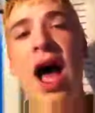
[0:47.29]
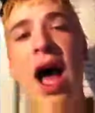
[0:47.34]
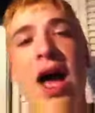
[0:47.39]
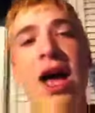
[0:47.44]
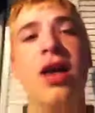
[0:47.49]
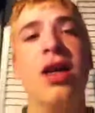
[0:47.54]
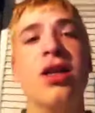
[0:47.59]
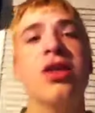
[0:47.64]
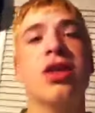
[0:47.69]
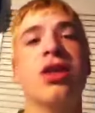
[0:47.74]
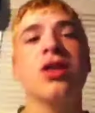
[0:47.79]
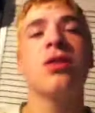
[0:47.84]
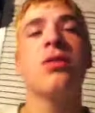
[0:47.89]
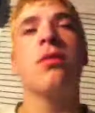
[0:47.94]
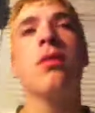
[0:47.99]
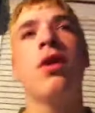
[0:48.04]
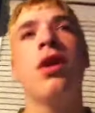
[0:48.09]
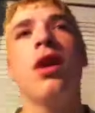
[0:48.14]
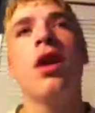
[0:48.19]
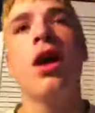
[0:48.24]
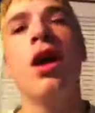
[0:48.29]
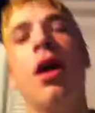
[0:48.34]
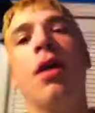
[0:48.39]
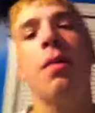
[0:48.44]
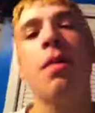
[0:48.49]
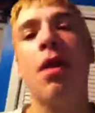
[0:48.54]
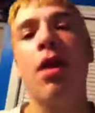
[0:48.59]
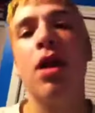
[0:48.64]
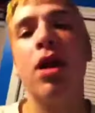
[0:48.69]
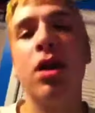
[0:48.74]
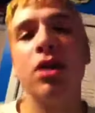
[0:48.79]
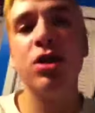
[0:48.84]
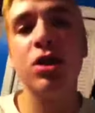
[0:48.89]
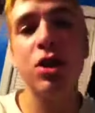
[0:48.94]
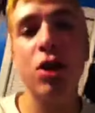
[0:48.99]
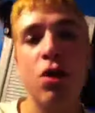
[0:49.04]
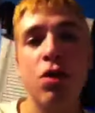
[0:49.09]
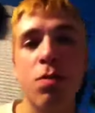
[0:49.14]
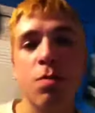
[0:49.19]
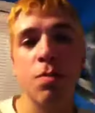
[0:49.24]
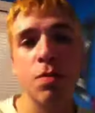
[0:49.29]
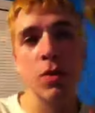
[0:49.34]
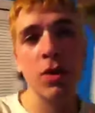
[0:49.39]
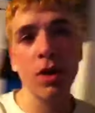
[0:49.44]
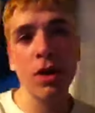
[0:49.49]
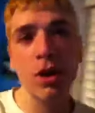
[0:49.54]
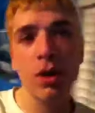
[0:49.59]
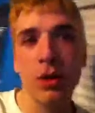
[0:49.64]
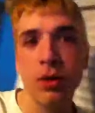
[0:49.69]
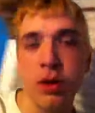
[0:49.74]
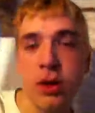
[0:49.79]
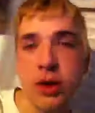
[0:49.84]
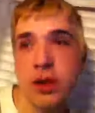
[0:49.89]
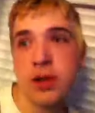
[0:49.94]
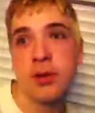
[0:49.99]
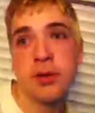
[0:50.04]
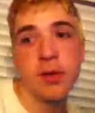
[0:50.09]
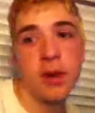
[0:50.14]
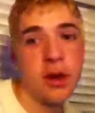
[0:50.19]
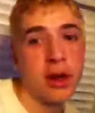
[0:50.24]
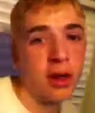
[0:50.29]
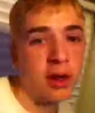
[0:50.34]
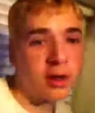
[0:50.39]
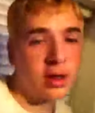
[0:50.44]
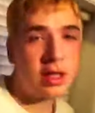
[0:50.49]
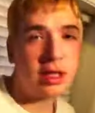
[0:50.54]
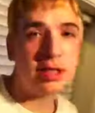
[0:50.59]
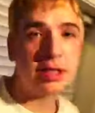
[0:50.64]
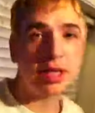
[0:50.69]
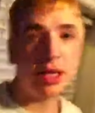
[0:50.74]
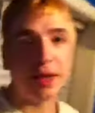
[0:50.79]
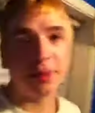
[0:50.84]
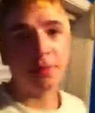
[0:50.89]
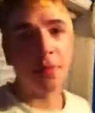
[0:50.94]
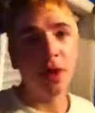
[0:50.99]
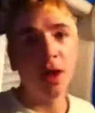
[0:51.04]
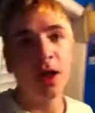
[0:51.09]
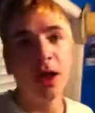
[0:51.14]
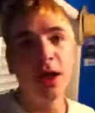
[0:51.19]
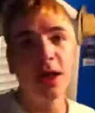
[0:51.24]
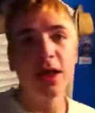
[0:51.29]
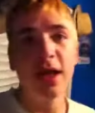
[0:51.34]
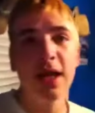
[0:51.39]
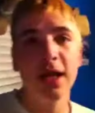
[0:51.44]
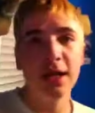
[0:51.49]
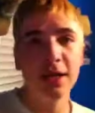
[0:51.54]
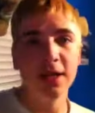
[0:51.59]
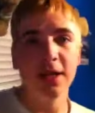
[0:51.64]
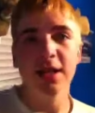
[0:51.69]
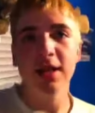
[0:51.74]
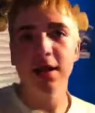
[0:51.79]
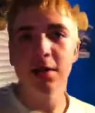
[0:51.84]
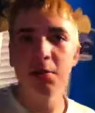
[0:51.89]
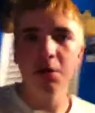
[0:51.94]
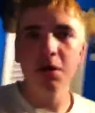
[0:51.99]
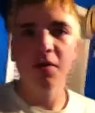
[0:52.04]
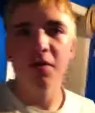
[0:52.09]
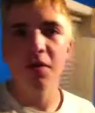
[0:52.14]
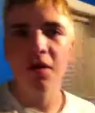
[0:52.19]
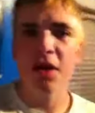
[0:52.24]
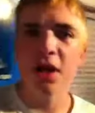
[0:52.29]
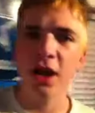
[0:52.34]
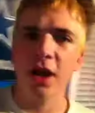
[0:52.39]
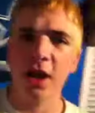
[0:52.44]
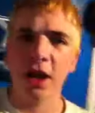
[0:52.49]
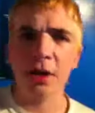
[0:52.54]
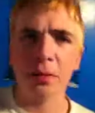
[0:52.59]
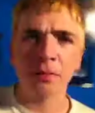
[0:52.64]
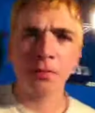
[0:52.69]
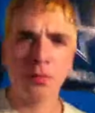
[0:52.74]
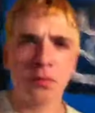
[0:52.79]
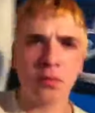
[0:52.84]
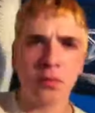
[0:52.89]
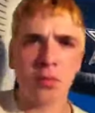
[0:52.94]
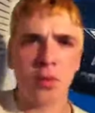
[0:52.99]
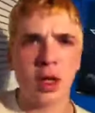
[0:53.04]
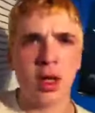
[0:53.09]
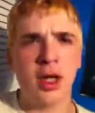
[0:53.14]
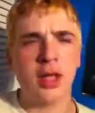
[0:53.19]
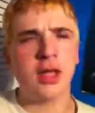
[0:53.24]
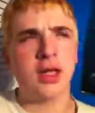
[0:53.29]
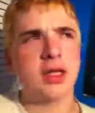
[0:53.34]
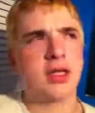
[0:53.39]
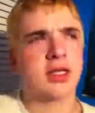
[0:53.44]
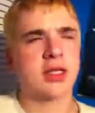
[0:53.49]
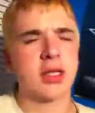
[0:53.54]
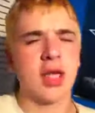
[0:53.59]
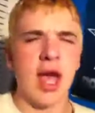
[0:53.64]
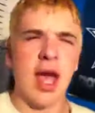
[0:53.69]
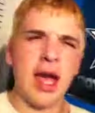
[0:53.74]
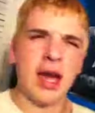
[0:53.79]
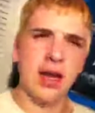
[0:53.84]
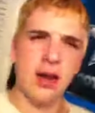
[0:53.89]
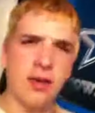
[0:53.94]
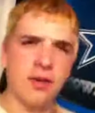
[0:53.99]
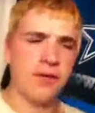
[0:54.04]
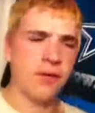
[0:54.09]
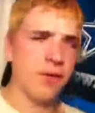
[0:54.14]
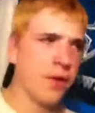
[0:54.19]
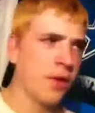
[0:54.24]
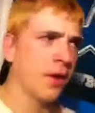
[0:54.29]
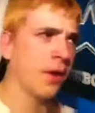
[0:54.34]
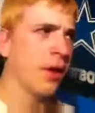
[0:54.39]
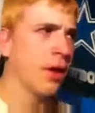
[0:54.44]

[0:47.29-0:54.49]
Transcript: I um so just another thing to say, they did get rid of Clara, in this kind of.